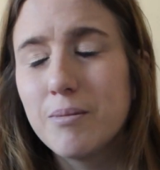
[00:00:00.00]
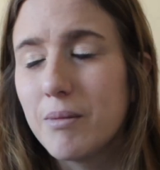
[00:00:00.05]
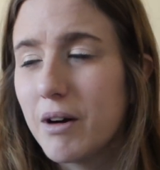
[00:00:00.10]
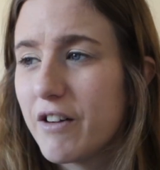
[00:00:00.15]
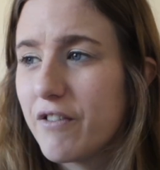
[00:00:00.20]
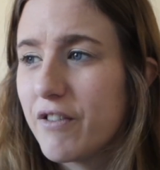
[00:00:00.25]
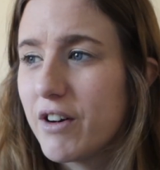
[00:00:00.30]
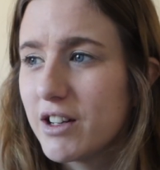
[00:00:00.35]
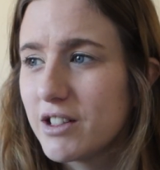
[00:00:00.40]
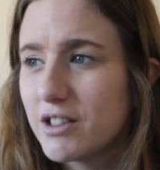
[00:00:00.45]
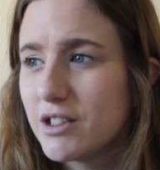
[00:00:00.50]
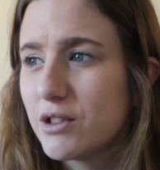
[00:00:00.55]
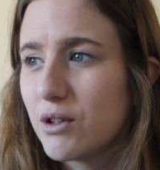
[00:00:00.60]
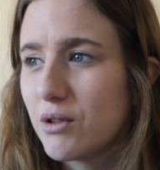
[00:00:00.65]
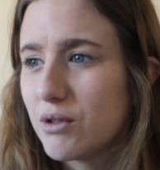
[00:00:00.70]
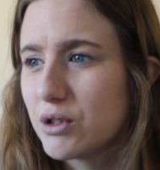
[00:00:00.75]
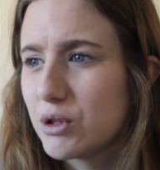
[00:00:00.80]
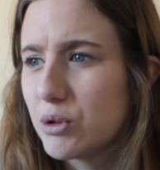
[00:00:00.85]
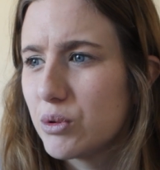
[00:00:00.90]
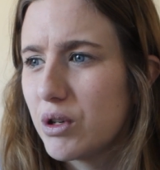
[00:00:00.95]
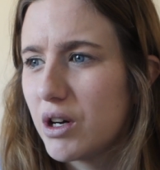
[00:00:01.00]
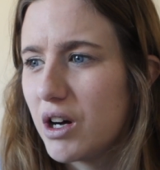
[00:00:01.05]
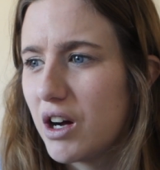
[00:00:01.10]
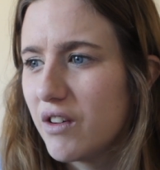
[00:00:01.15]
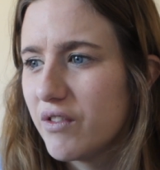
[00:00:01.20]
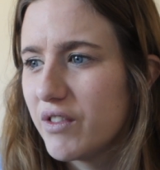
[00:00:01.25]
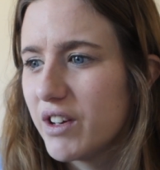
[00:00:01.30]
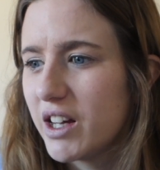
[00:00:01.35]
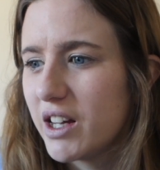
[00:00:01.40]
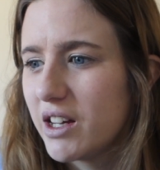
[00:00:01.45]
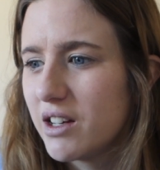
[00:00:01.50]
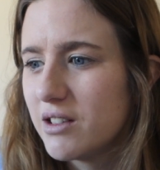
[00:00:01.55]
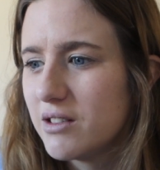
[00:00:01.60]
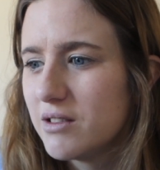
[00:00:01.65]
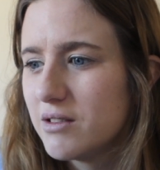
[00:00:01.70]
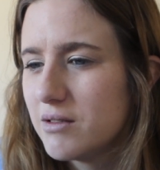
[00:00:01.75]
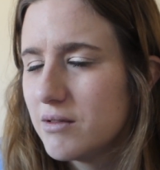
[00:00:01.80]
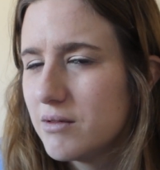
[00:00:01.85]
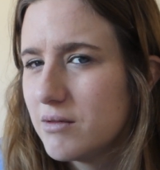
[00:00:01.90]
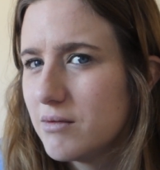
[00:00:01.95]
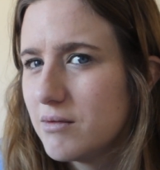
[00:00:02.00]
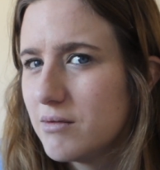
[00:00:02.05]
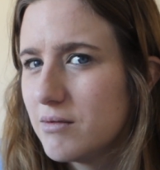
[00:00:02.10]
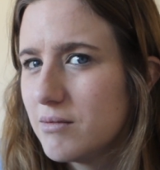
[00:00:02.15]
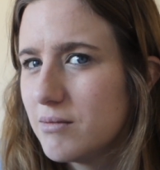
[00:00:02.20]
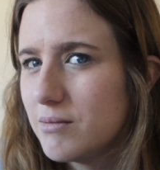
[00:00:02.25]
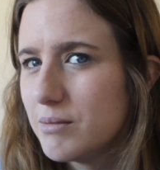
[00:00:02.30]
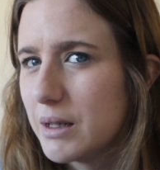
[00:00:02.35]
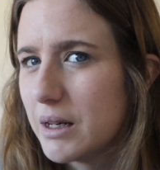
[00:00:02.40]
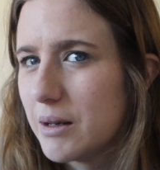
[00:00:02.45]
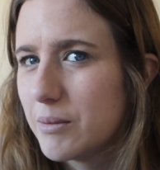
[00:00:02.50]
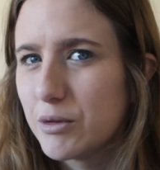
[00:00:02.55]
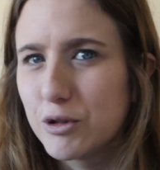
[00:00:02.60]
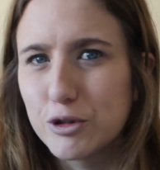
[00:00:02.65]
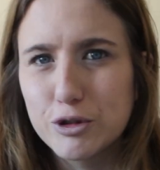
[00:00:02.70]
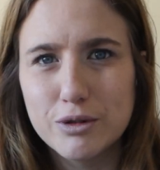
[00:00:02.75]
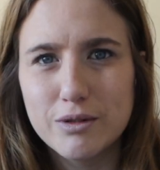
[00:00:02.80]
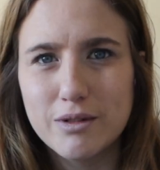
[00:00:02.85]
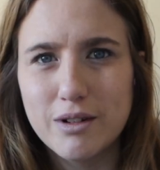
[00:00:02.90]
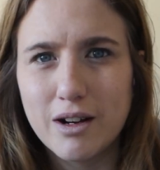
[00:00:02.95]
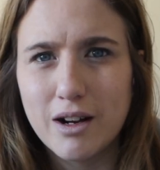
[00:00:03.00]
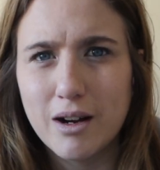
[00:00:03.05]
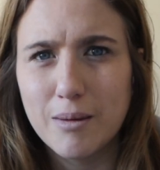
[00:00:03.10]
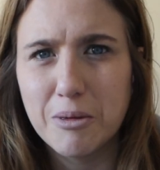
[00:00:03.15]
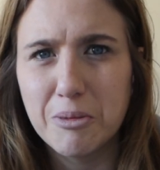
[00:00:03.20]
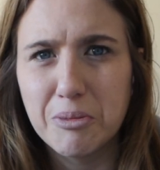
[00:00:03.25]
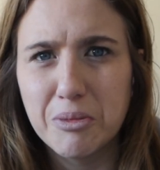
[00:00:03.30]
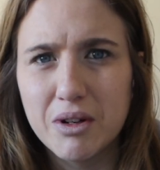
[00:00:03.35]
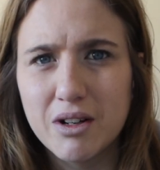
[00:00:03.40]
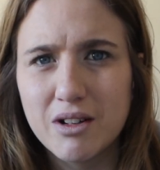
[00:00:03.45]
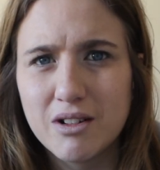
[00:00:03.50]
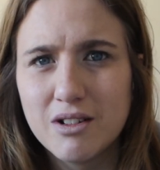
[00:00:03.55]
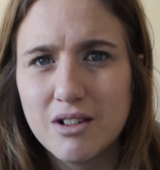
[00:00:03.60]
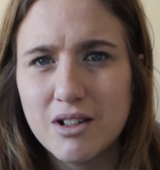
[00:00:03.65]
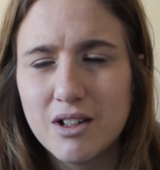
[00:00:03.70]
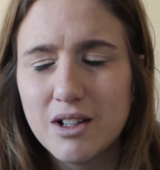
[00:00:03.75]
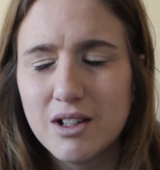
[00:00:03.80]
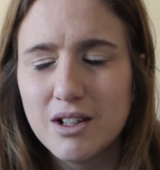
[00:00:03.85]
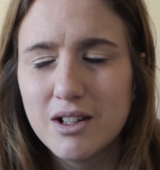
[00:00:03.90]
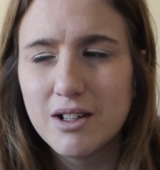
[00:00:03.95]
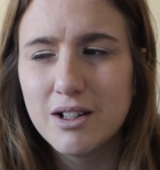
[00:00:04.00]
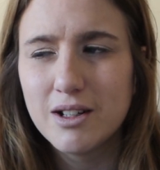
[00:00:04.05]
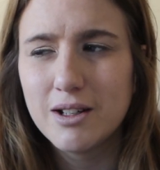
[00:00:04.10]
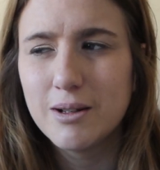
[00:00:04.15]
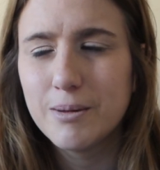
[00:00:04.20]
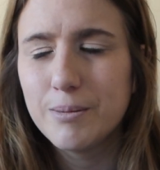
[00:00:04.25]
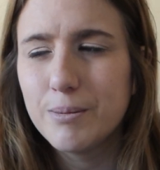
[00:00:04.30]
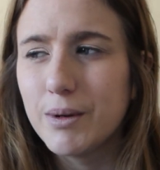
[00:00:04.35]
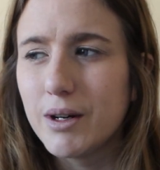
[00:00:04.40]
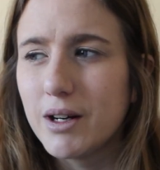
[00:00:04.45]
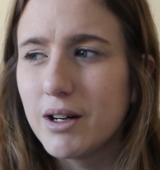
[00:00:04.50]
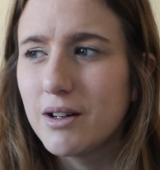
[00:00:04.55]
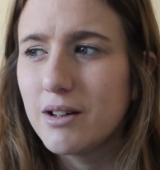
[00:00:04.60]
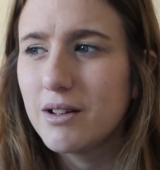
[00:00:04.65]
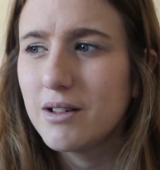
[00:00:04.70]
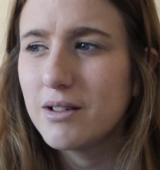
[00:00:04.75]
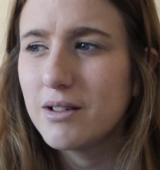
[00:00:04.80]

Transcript: friend's dog's called Harvey. But I can't remember. But